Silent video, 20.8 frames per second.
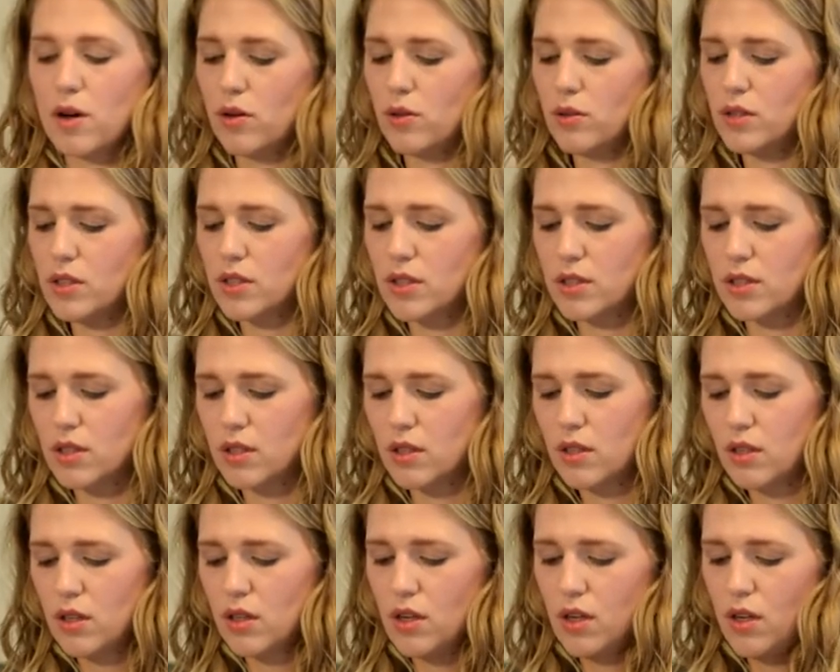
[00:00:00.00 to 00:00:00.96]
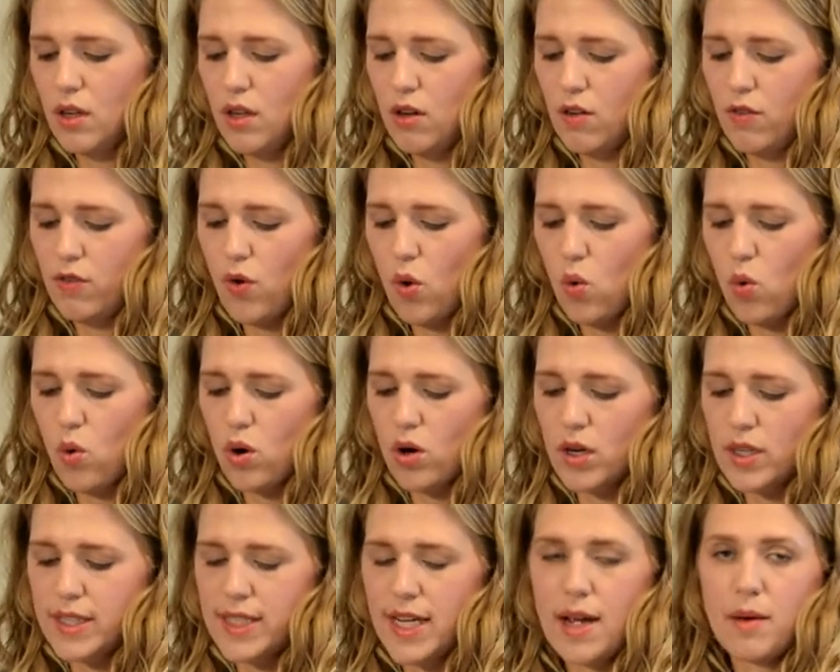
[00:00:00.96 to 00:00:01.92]
oats,
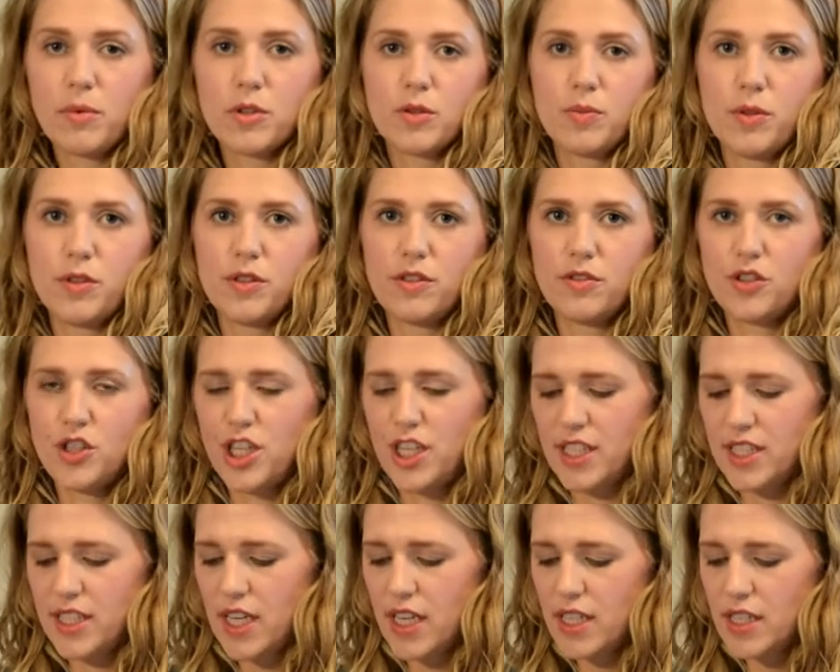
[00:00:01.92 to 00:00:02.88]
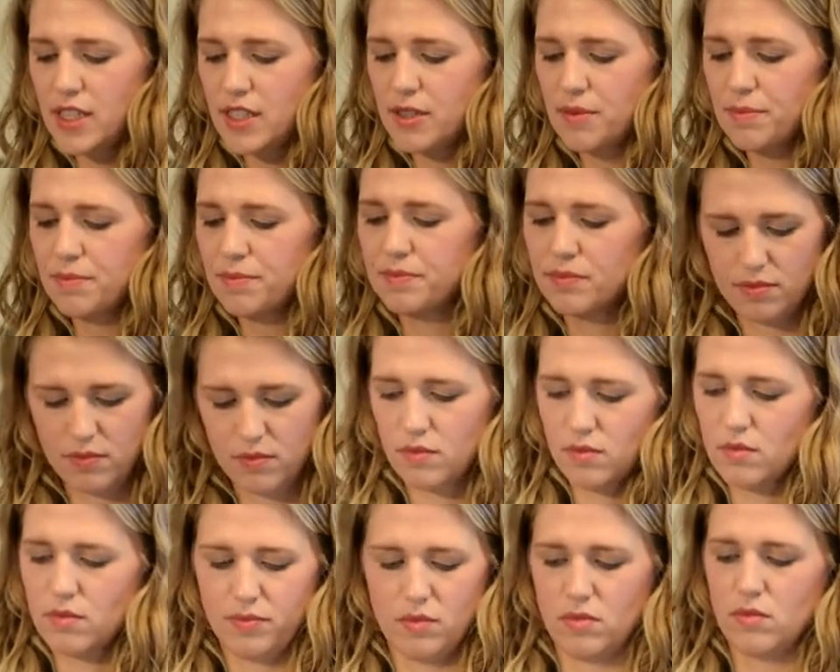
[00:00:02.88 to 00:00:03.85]
four tablespoons of chia seeds,
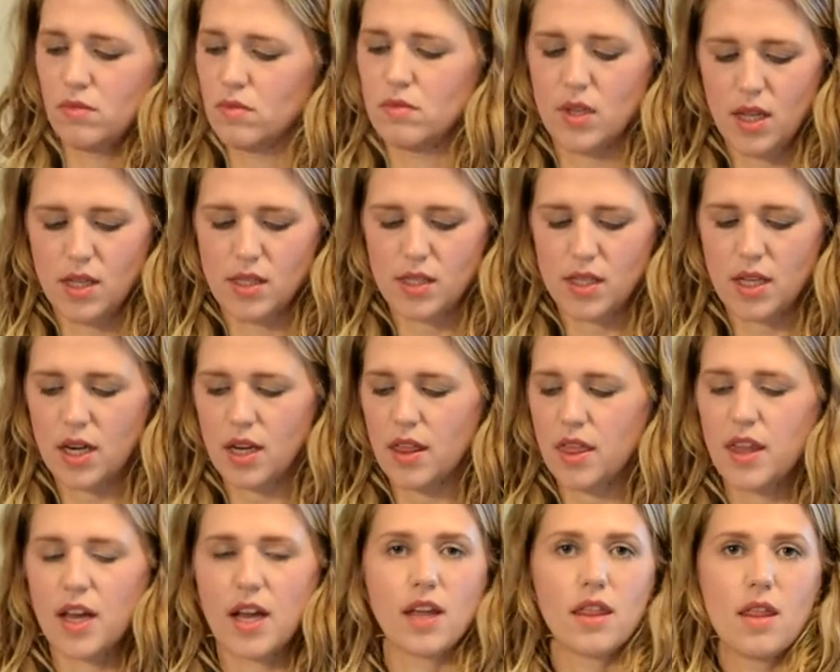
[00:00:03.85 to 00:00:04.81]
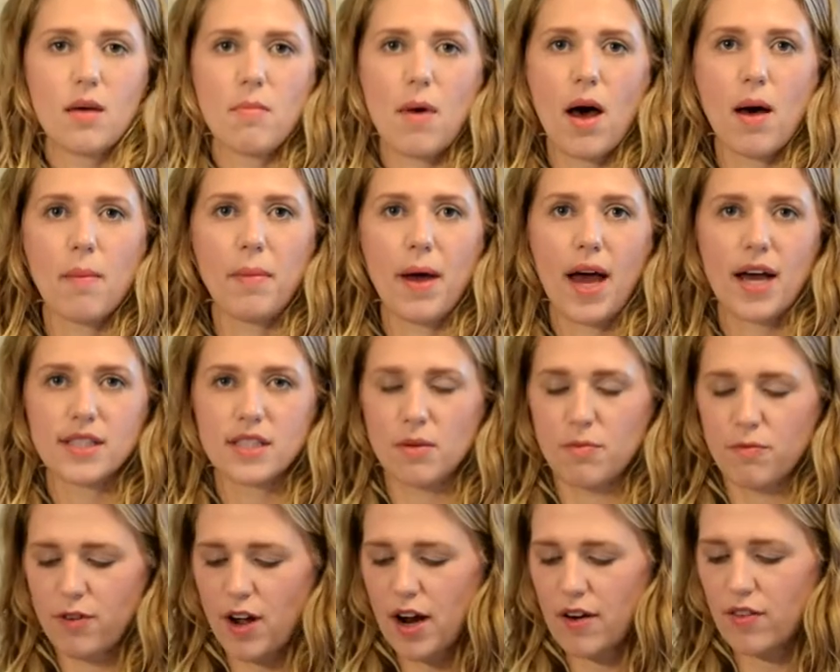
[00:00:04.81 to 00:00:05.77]
it's going to thicken them up, add
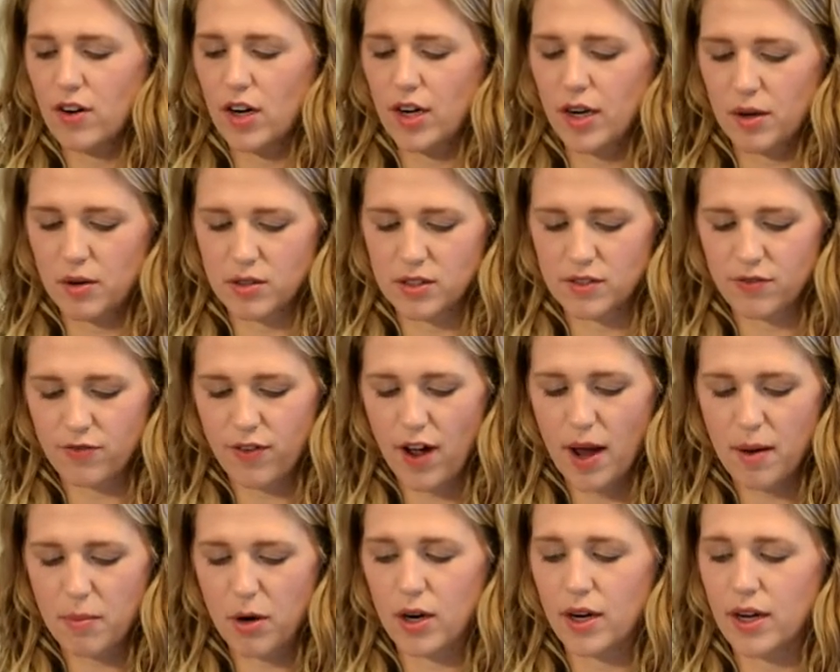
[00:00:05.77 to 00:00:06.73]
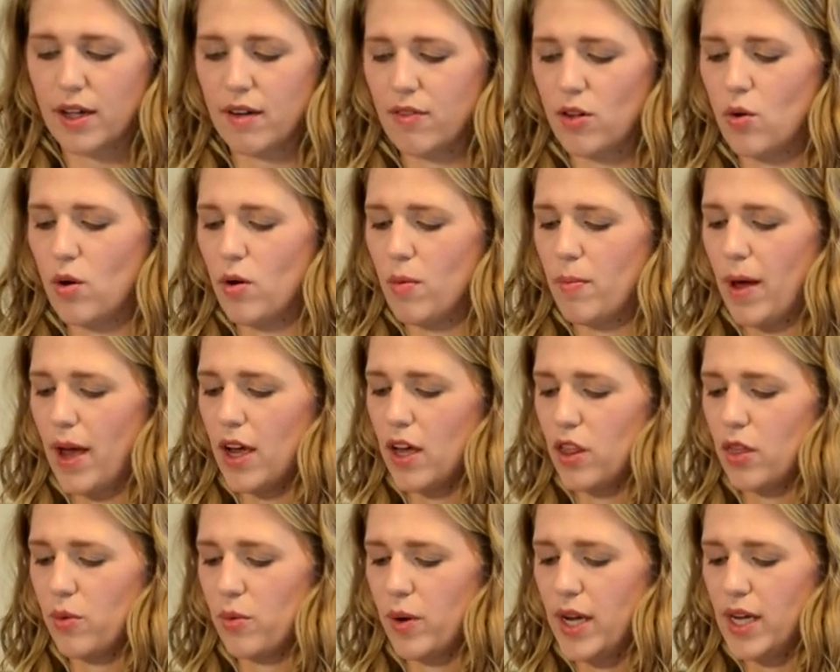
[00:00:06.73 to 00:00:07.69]
some fiber, fiber give you
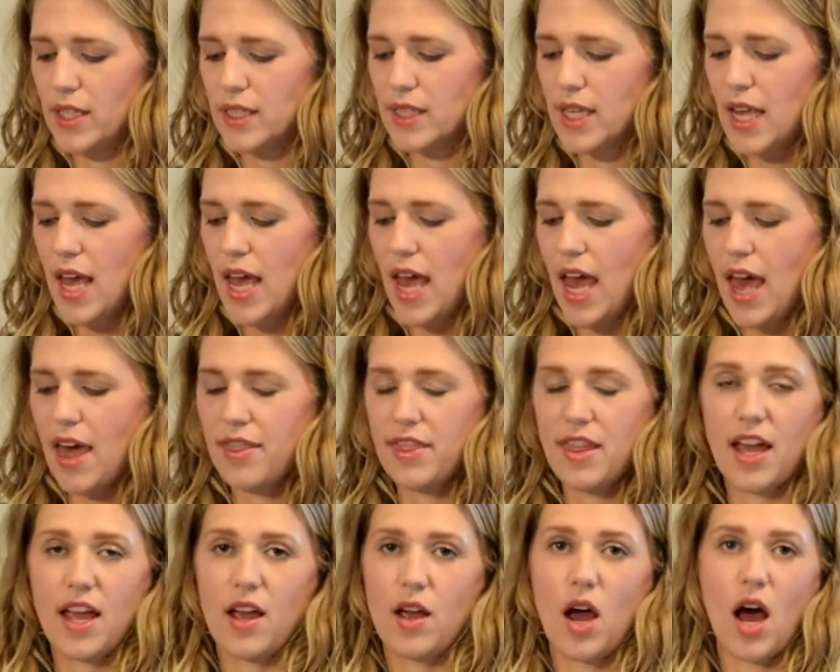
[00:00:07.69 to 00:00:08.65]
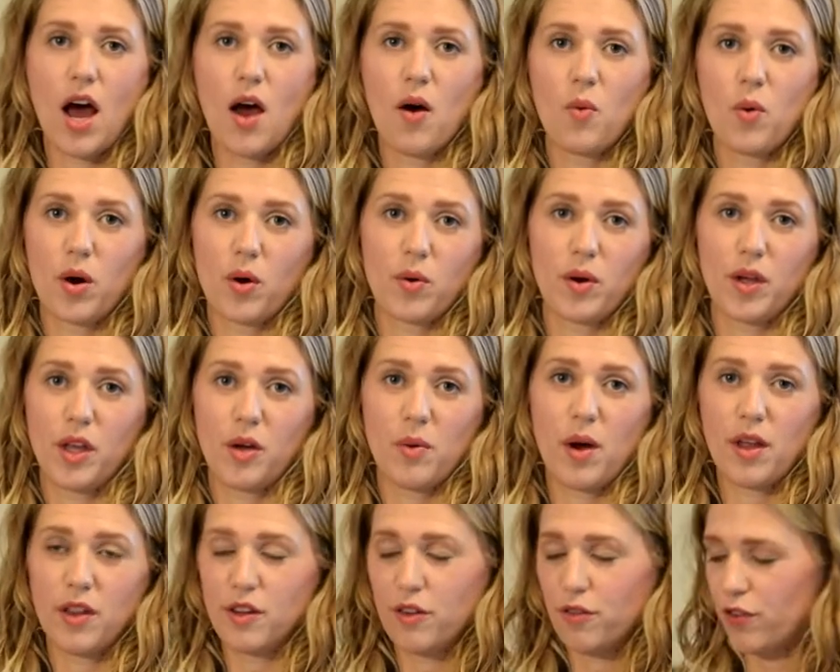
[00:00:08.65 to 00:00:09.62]
omega-3s, and they uh, work really
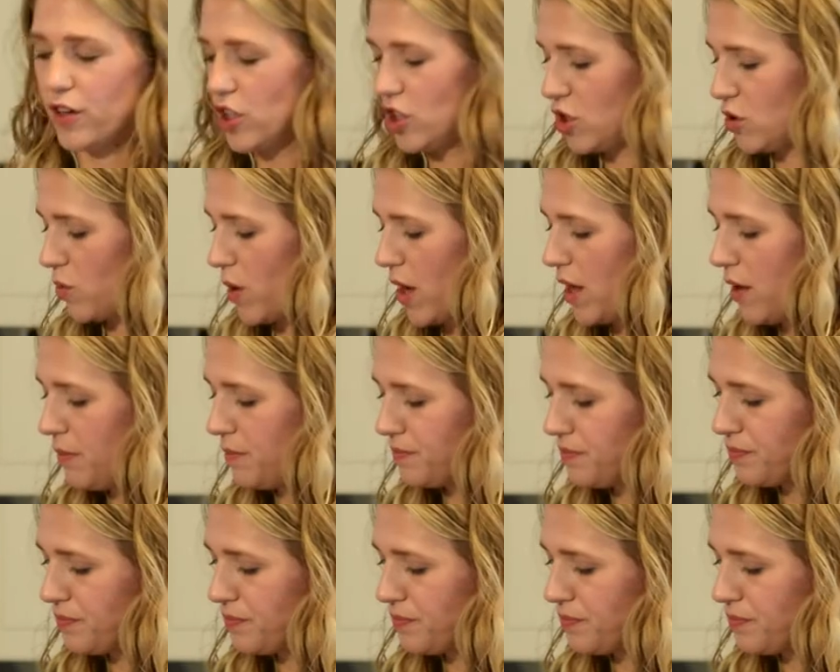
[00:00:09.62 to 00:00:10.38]
well in the fridge as well.